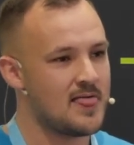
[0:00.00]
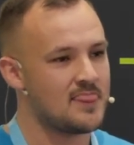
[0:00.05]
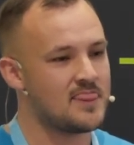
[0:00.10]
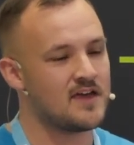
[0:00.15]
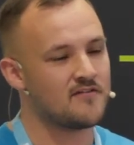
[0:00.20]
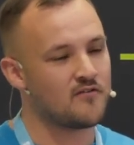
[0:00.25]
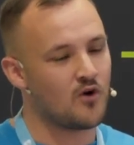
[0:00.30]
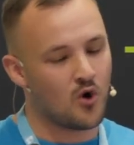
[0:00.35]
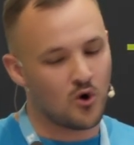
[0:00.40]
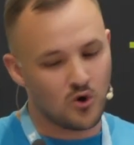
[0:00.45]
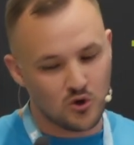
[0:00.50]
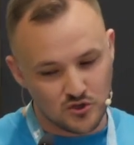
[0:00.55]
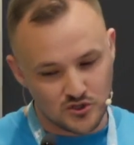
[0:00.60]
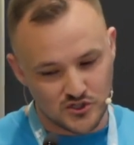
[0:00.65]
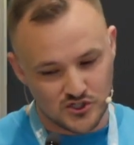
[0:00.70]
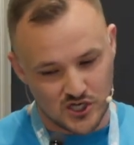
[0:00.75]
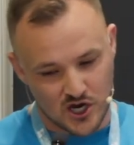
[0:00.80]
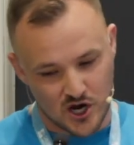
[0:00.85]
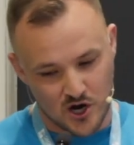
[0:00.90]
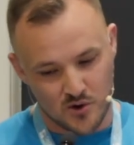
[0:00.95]
They've
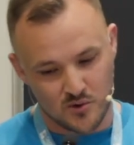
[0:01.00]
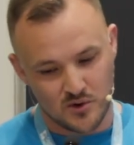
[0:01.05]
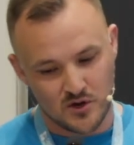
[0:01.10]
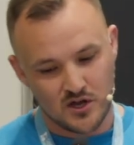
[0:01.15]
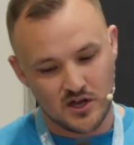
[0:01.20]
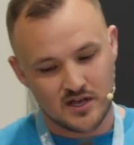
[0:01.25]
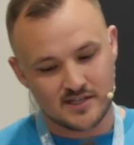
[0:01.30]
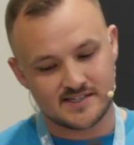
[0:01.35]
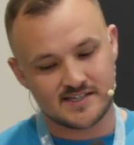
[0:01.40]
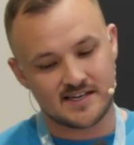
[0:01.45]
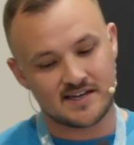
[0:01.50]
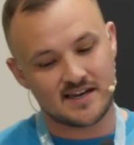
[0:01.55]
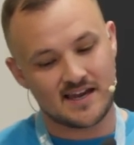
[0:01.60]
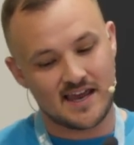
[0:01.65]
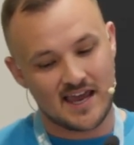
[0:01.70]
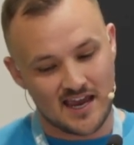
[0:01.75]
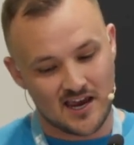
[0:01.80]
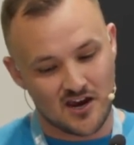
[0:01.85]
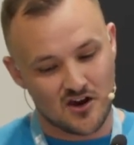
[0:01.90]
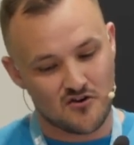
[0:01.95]
also seen an
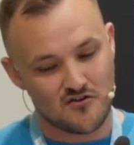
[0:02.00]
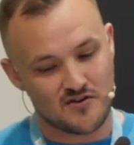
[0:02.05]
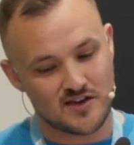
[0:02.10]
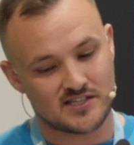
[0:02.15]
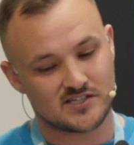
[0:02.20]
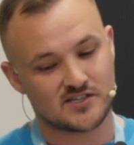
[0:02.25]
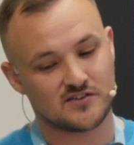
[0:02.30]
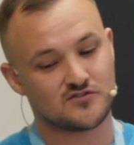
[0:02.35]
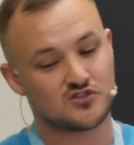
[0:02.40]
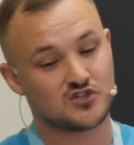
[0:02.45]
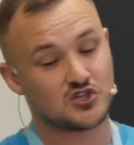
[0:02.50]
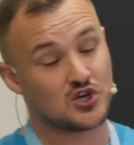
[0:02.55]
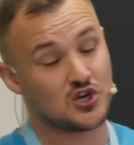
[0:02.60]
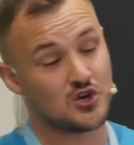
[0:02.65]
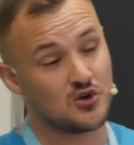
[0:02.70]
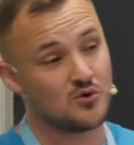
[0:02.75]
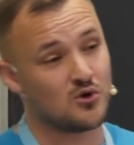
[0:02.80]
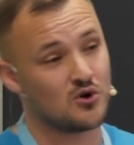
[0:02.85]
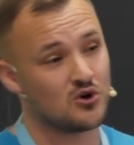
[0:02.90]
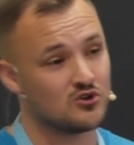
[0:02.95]
increase of
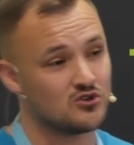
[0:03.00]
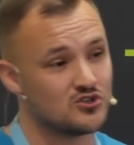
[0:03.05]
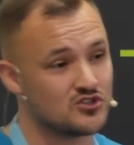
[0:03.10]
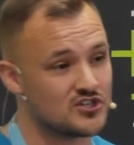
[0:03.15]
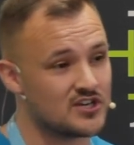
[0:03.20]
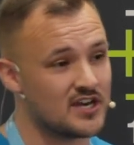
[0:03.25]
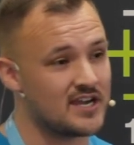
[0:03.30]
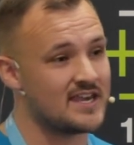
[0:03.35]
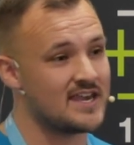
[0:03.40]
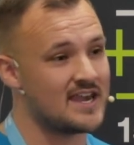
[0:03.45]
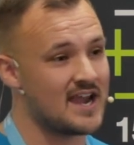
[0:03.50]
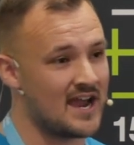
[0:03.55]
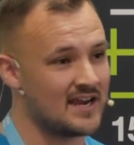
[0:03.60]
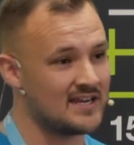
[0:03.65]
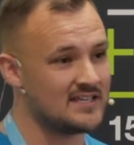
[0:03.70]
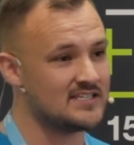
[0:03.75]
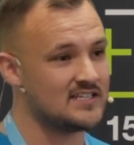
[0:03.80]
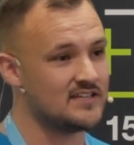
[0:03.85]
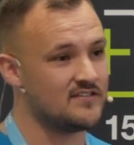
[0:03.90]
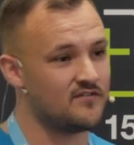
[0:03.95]

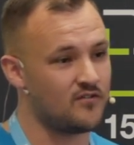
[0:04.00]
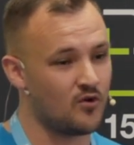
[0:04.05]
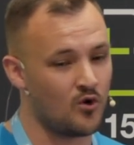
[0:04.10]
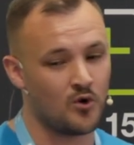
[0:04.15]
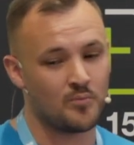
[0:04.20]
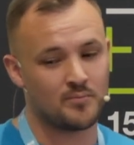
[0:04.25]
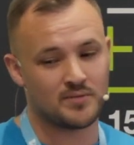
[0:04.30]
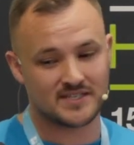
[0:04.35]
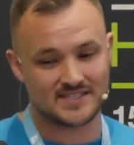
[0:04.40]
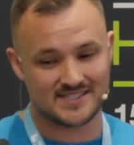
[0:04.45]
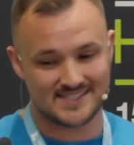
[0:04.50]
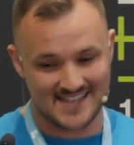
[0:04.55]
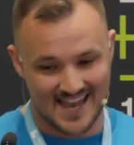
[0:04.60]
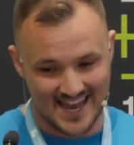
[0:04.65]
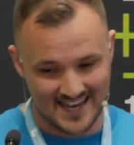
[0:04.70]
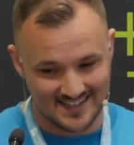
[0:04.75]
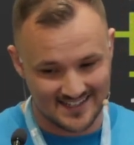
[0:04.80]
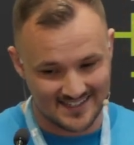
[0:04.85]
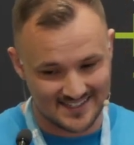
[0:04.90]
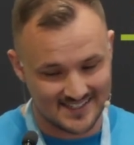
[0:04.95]

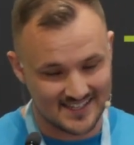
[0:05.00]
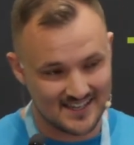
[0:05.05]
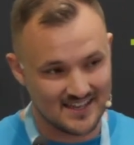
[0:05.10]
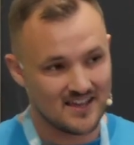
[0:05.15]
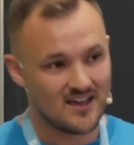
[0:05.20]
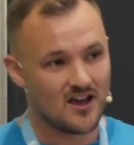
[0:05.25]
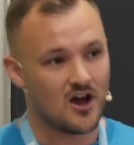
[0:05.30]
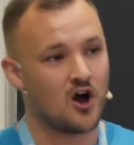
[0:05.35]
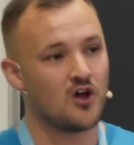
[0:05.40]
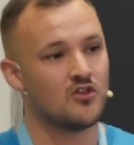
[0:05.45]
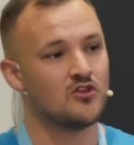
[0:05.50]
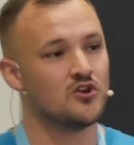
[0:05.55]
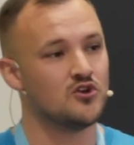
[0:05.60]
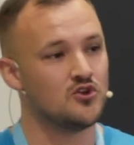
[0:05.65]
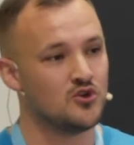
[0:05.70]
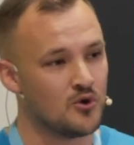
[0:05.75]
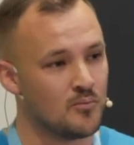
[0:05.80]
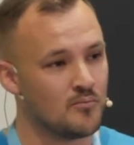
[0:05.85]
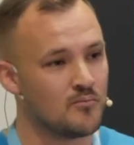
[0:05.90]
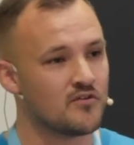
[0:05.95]
294% on the
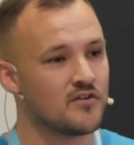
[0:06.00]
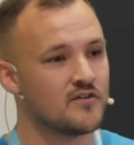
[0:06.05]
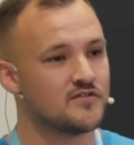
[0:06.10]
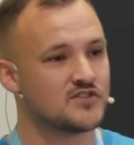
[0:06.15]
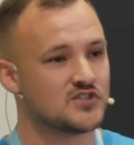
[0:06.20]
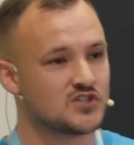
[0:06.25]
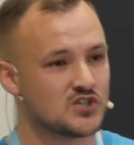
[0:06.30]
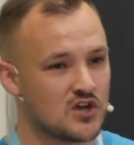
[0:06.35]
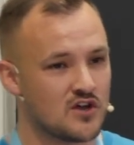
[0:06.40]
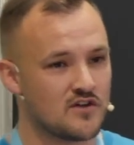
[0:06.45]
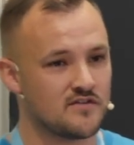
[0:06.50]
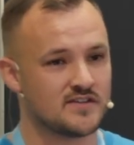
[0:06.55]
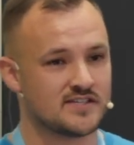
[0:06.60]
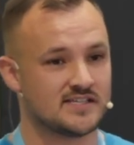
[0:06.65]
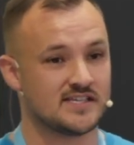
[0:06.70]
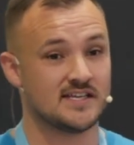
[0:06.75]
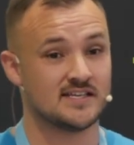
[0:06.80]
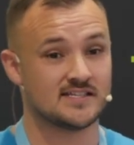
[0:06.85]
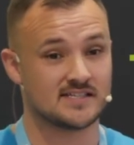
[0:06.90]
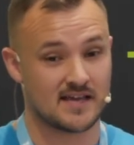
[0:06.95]
number of
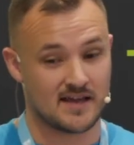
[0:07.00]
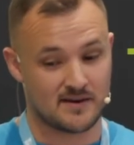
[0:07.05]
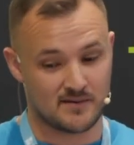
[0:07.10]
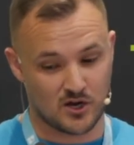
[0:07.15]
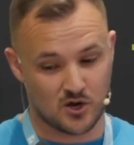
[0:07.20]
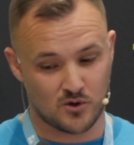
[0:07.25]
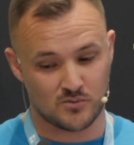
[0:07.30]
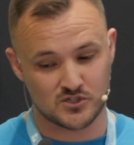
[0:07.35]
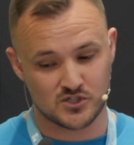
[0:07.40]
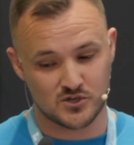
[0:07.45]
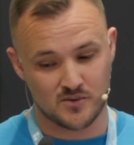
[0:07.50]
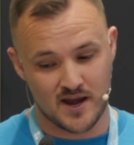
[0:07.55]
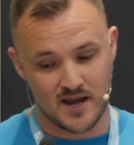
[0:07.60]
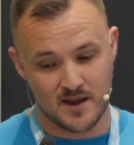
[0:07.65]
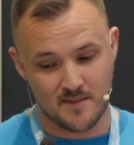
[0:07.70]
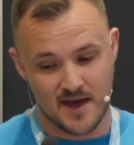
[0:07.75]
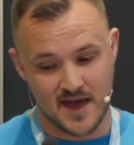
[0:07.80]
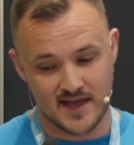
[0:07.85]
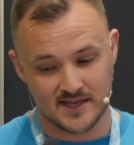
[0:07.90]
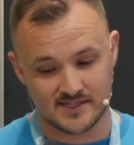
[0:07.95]
services when it comes to
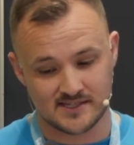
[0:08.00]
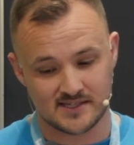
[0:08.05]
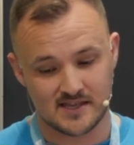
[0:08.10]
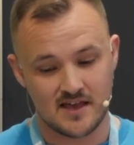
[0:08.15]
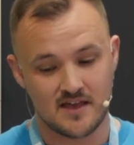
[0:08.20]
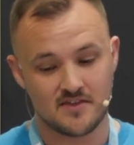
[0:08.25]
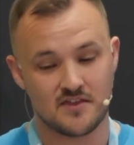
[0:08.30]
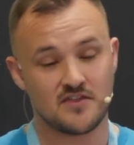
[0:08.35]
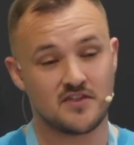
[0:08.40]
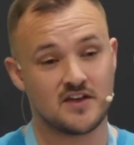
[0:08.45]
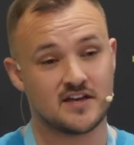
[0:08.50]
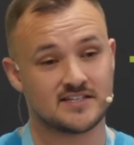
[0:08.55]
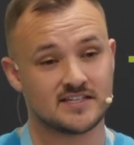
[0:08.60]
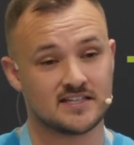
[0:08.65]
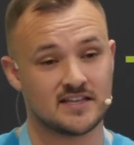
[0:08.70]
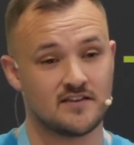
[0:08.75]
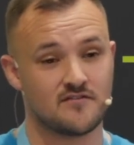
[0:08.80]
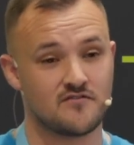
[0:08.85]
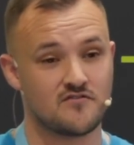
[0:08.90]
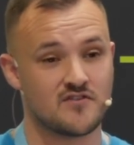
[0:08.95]
NMS that they're
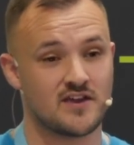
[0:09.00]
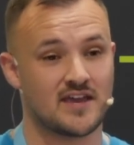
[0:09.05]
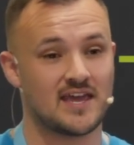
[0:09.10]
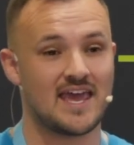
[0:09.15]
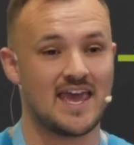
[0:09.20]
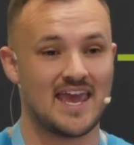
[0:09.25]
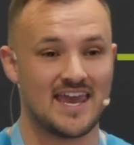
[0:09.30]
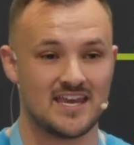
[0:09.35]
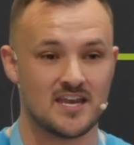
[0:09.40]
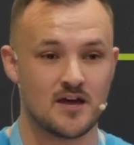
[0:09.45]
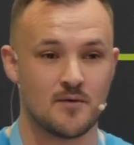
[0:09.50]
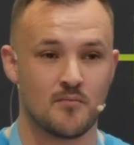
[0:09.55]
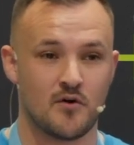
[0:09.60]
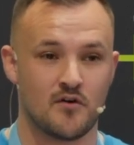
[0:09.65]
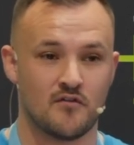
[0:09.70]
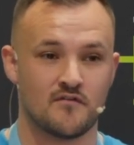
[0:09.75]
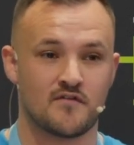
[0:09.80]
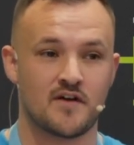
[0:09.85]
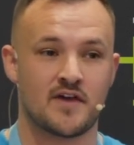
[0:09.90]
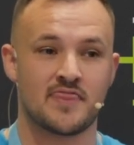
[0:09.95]
delivering in a
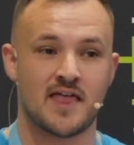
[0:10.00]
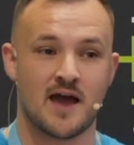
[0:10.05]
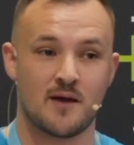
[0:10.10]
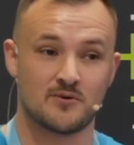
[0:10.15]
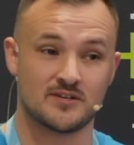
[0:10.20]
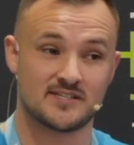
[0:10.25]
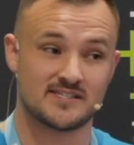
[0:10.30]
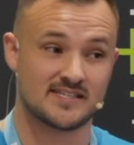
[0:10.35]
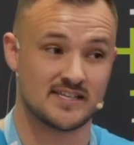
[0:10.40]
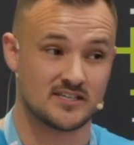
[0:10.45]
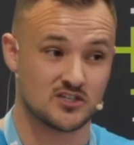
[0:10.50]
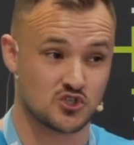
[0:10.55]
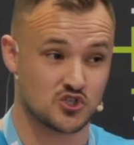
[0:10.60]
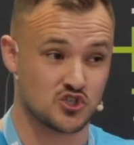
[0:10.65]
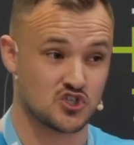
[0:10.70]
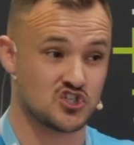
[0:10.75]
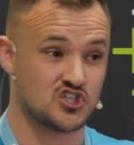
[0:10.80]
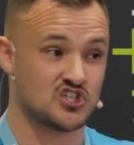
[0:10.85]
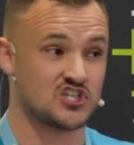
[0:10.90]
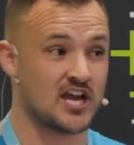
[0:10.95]
month. And that was since
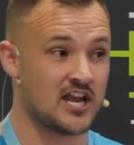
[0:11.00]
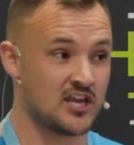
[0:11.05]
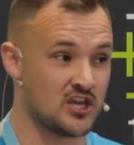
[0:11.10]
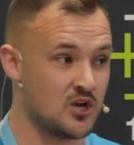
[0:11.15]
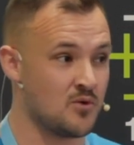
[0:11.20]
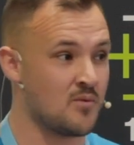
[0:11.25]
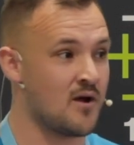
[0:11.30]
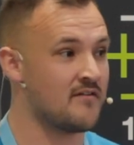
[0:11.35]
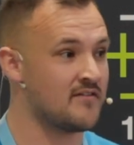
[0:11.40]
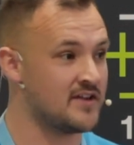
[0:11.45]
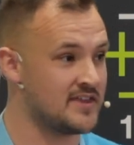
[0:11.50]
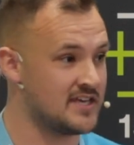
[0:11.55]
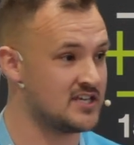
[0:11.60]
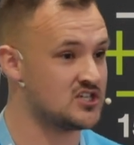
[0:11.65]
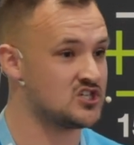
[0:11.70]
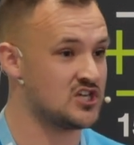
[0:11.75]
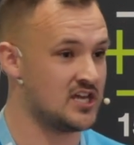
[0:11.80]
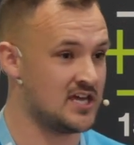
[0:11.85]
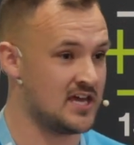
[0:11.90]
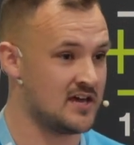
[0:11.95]
just January
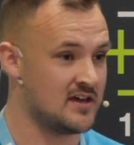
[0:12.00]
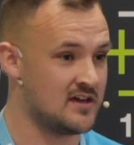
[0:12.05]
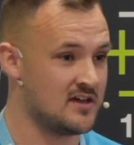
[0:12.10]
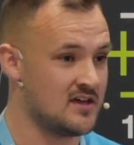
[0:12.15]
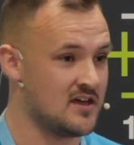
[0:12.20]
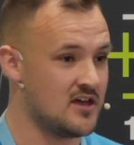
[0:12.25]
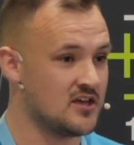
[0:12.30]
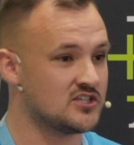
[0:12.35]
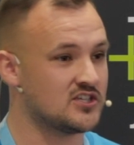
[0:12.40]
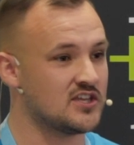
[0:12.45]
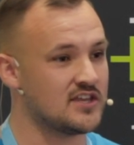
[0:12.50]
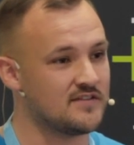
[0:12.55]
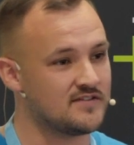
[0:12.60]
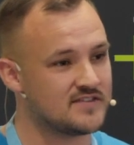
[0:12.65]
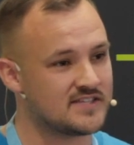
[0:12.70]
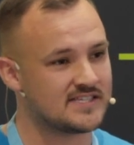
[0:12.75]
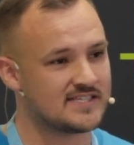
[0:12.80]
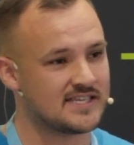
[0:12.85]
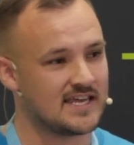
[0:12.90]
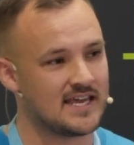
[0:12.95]
this year. So they've
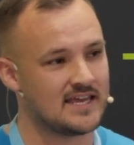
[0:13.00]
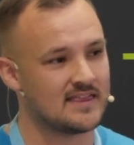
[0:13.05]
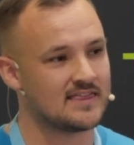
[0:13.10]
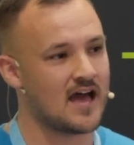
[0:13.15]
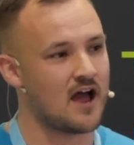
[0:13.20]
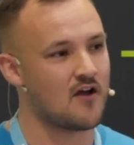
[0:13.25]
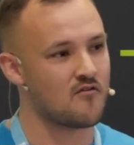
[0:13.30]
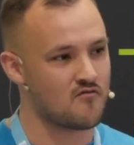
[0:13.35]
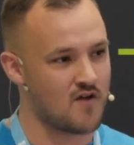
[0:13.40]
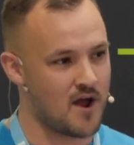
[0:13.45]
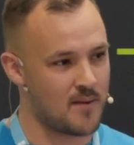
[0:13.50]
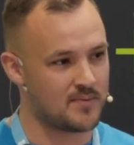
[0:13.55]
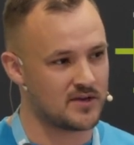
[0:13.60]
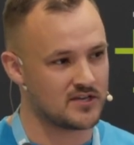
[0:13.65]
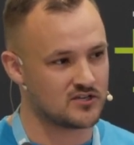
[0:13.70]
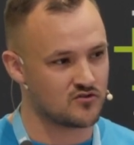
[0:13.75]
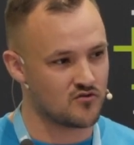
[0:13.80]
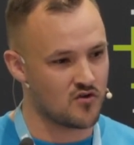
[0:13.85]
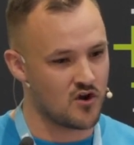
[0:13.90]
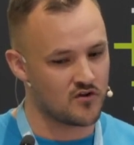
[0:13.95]
seen that
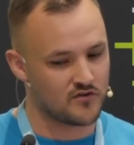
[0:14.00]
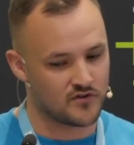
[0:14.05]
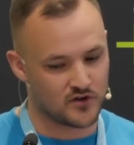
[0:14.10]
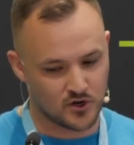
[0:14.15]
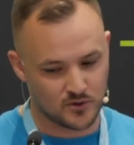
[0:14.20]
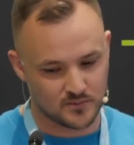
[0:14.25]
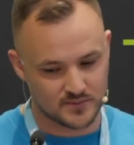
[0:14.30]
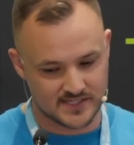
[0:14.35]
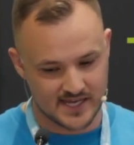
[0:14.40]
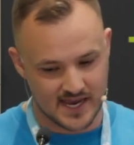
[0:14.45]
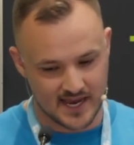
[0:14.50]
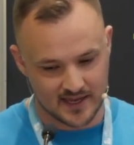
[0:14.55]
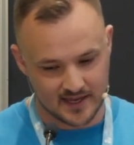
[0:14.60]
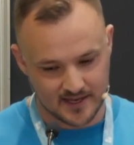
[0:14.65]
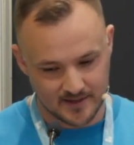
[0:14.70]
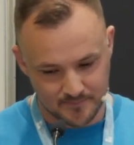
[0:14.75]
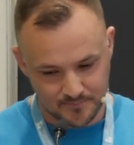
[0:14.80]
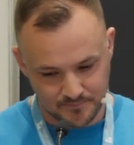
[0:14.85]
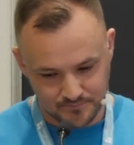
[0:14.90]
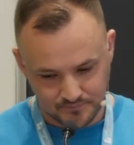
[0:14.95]
rapid growth and uptake.